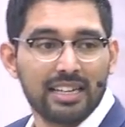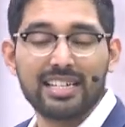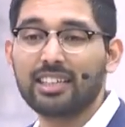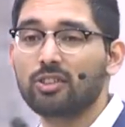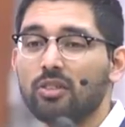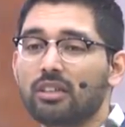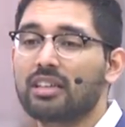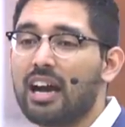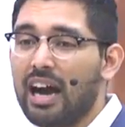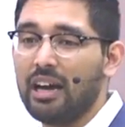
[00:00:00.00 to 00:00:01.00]
does not
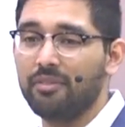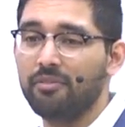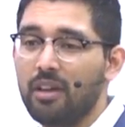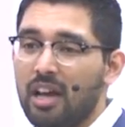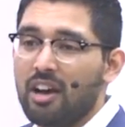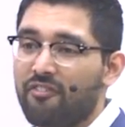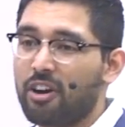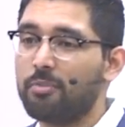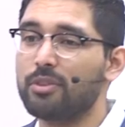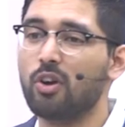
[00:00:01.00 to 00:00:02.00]
come
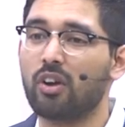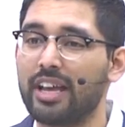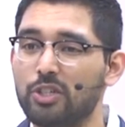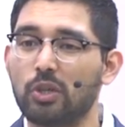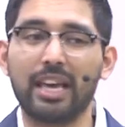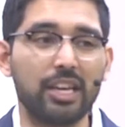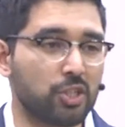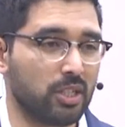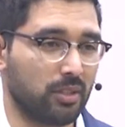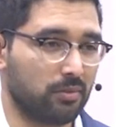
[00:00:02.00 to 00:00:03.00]
from your
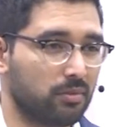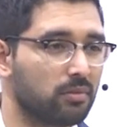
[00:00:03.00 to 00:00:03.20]
education.